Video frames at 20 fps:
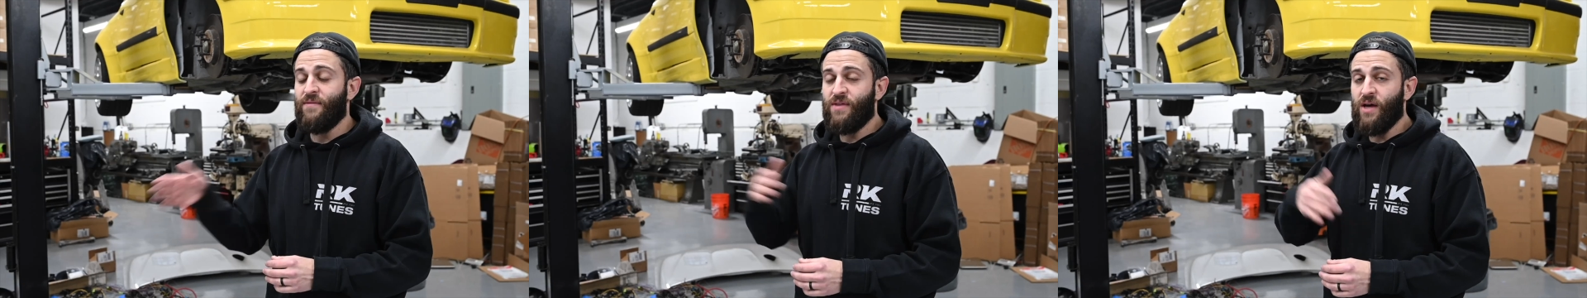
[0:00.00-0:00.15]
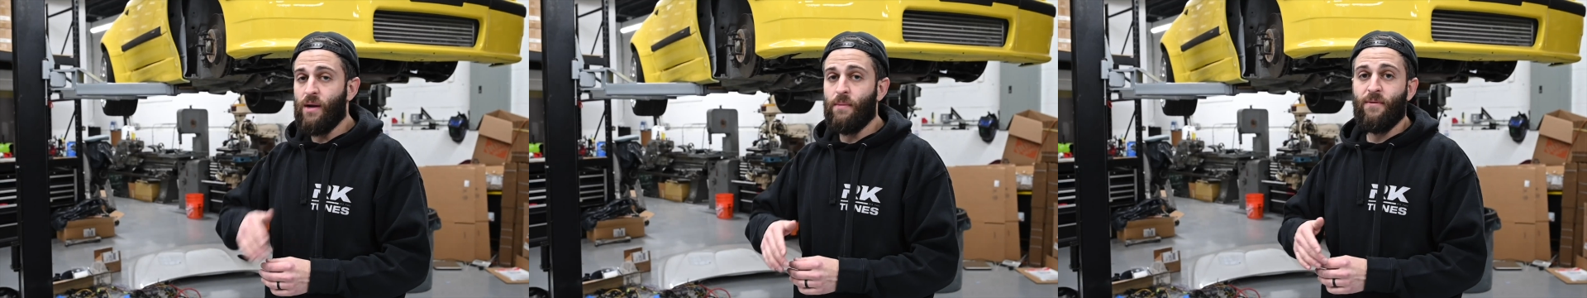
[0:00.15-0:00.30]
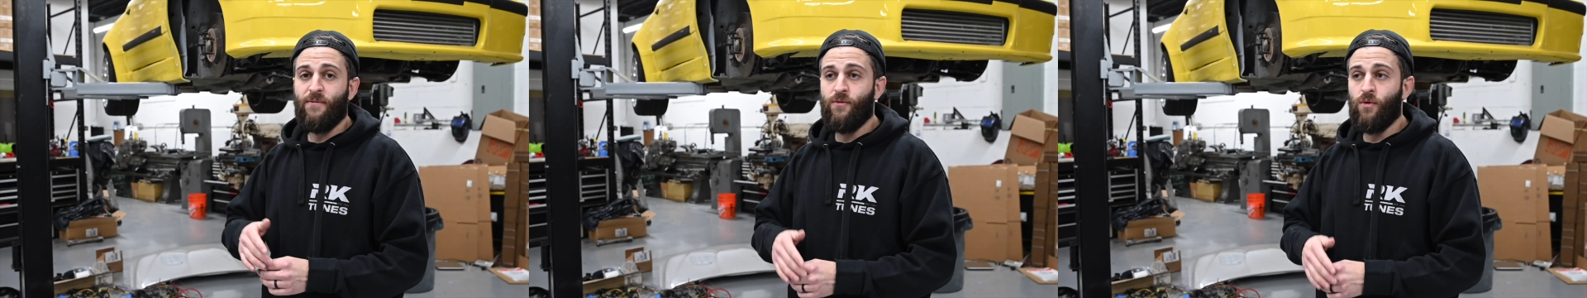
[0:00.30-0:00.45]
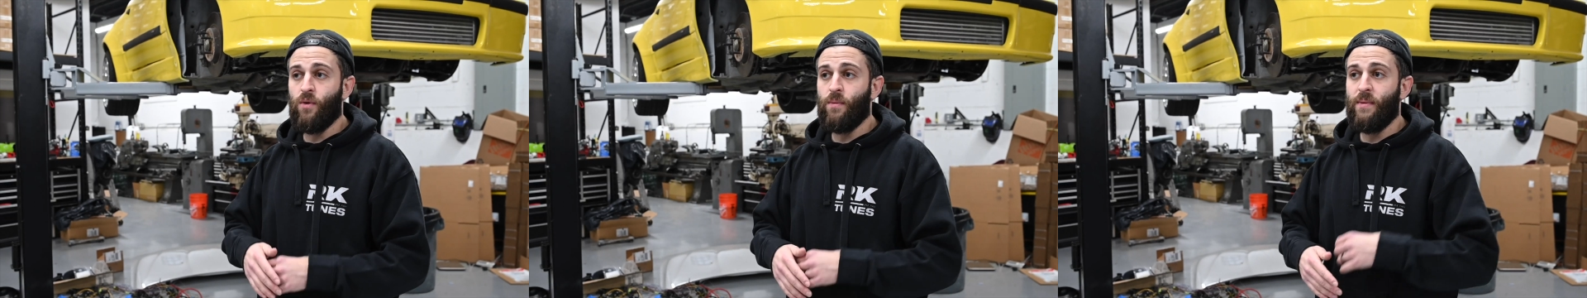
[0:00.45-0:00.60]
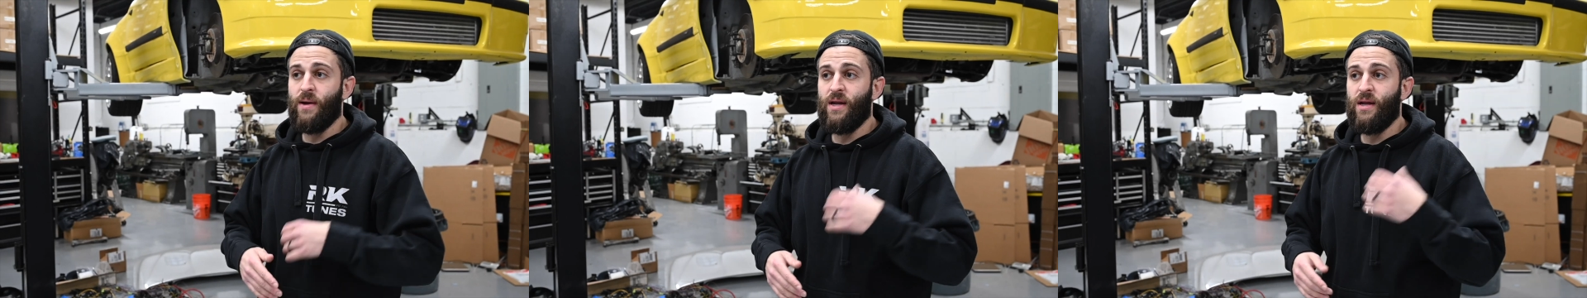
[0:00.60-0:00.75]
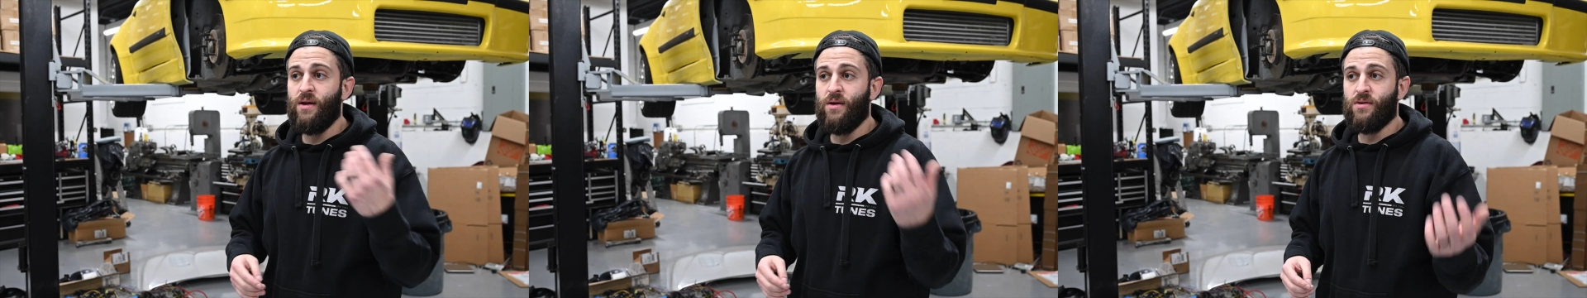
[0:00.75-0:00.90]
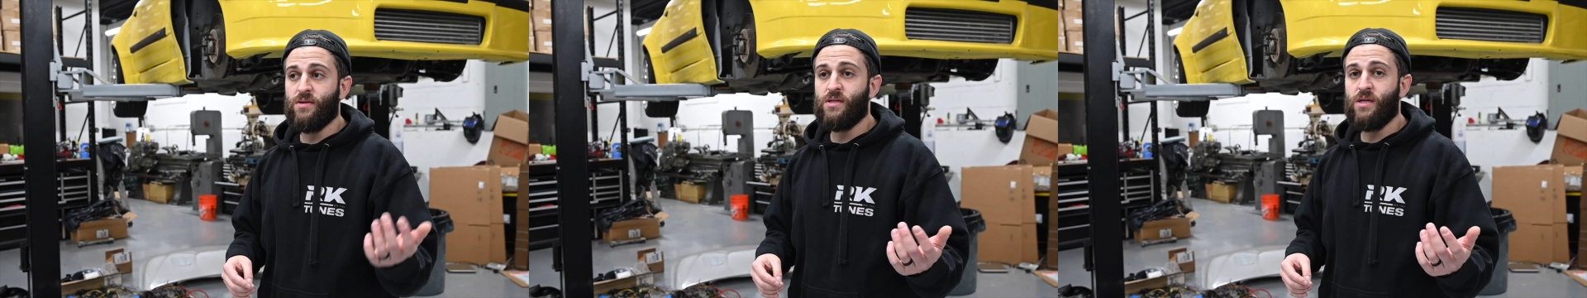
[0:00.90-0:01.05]
done it before many
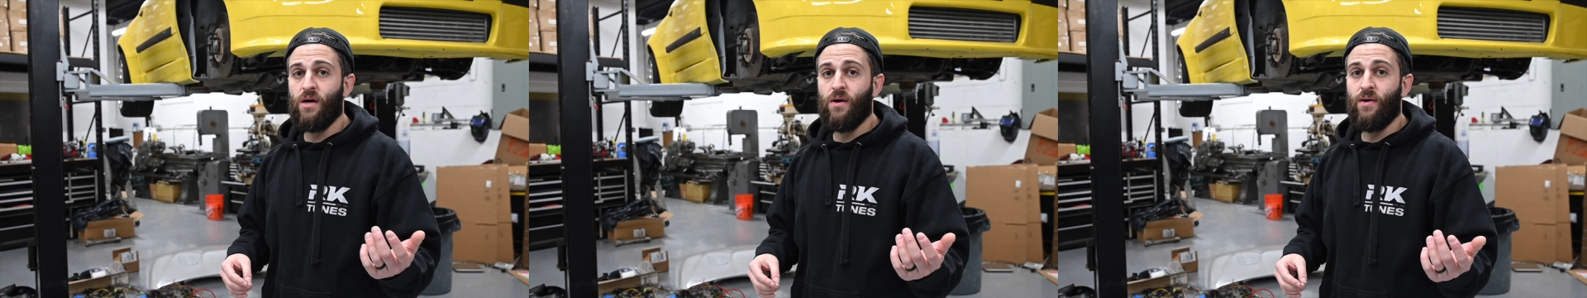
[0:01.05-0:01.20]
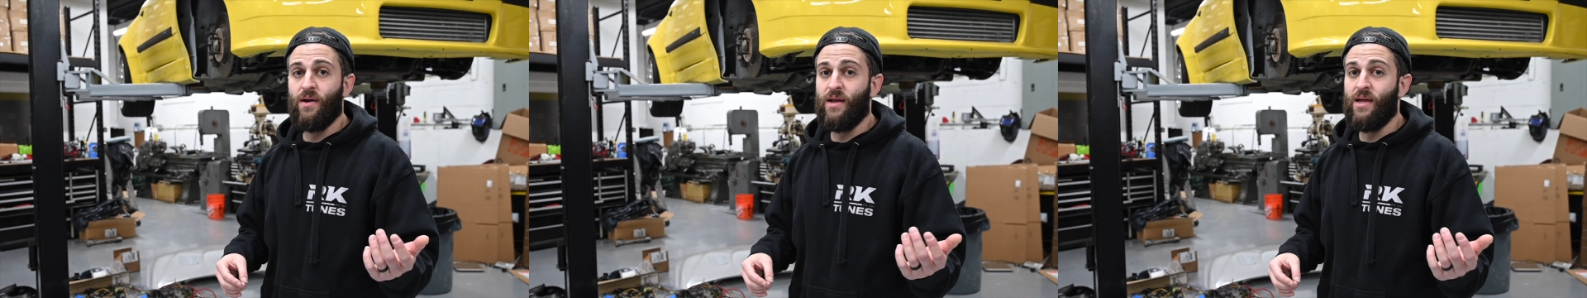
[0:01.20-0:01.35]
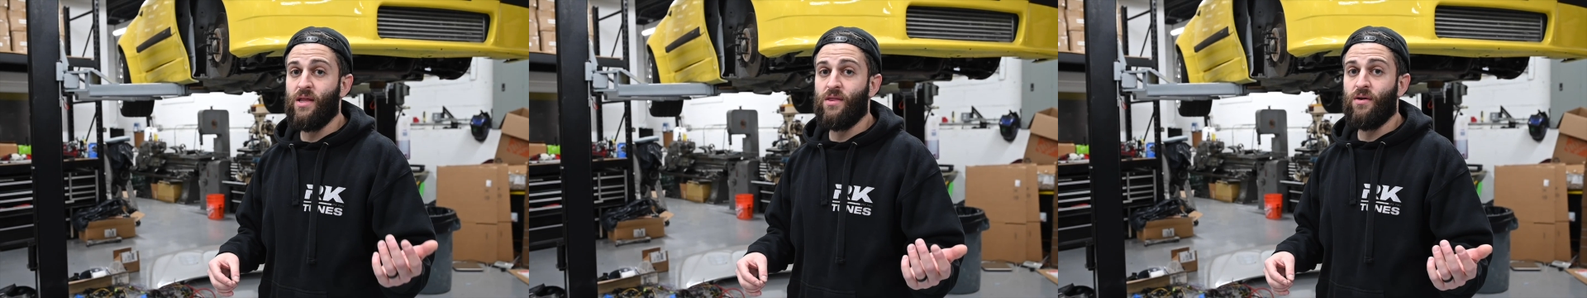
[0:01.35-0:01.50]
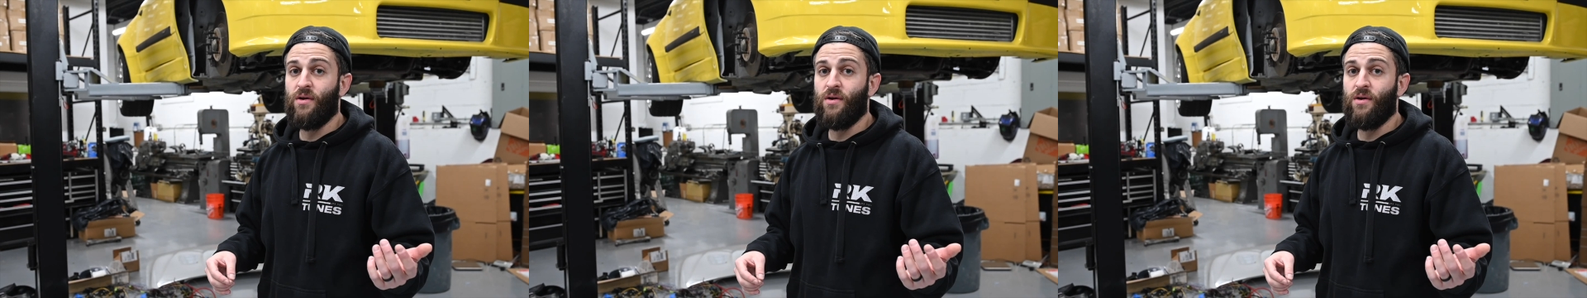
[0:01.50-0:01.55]
years ago on an